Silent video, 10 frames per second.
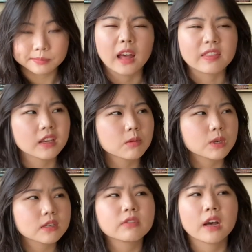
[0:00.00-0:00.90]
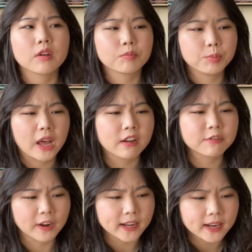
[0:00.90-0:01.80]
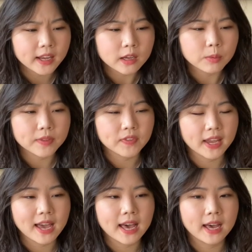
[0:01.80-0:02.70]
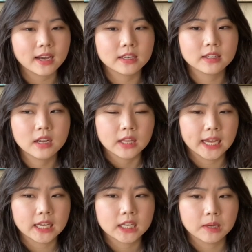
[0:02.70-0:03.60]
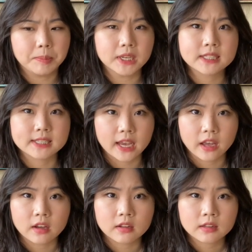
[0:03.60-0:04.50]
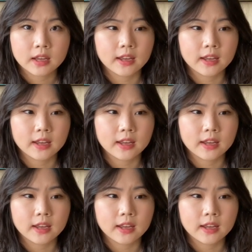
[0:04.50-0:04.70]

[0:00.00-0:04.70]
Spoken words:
I think it was around Black Friday when they had like a big sale.